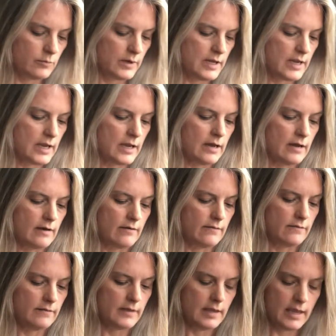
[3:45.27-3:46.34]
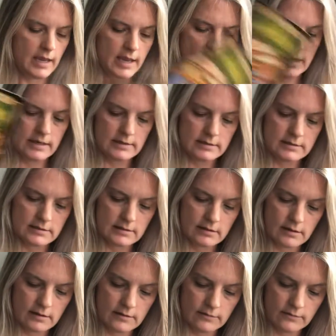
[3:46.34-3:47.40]
we have the Eight
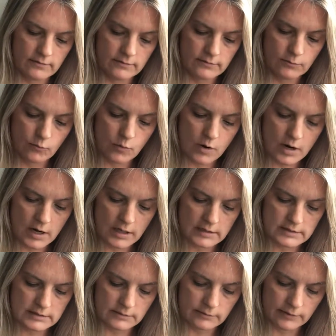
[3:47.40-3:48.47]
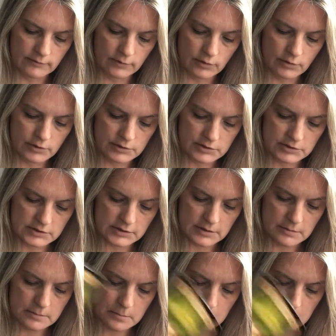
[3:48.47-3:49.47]
of Wands in reverse.